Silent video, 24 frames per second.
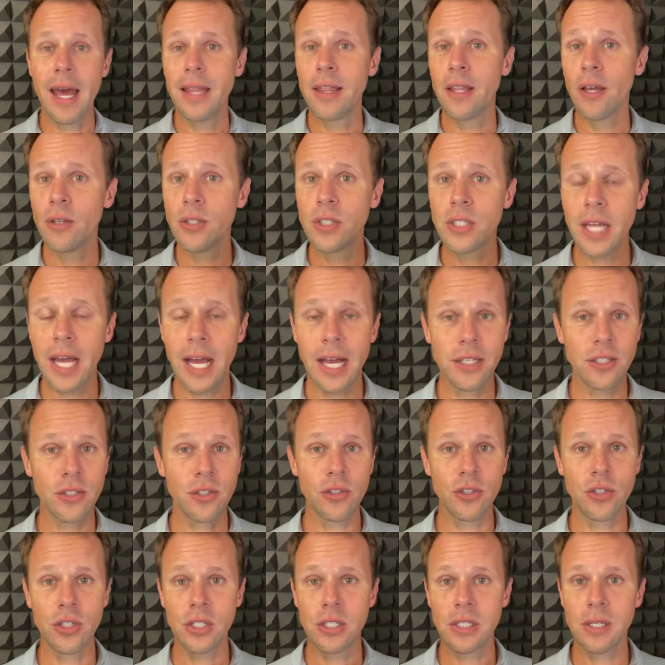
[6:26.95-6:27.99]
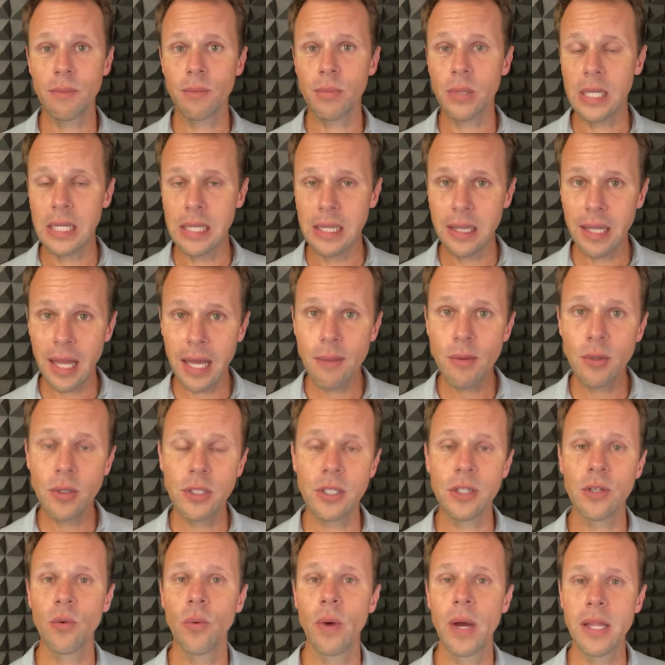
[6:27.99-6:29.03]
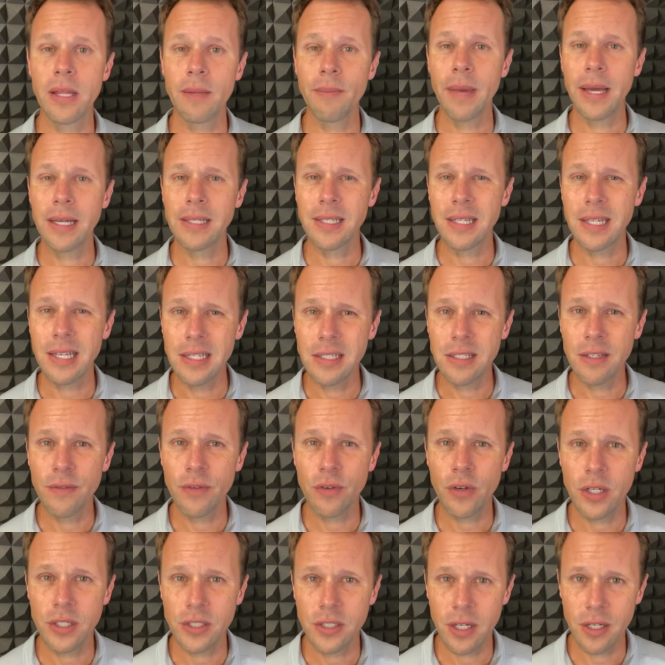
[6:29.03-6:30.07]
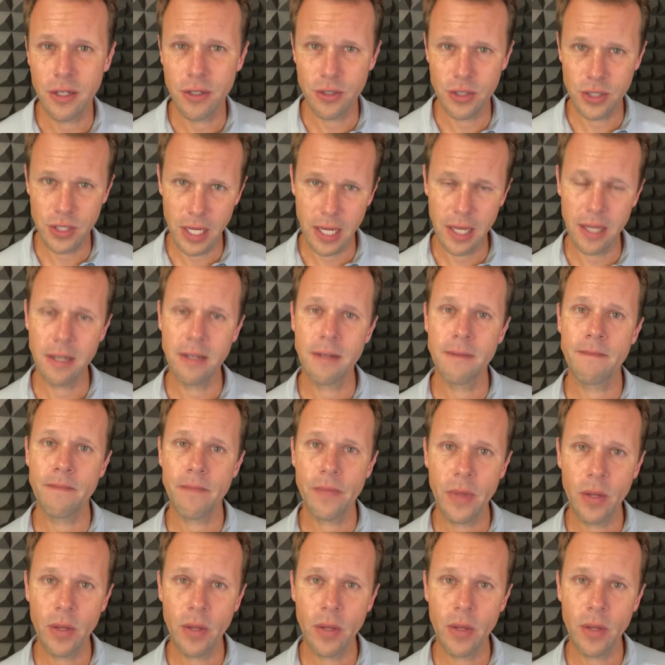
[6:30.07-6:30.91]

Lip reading: Those tasks are just simply labeled in a way that makes it easy for us to understand.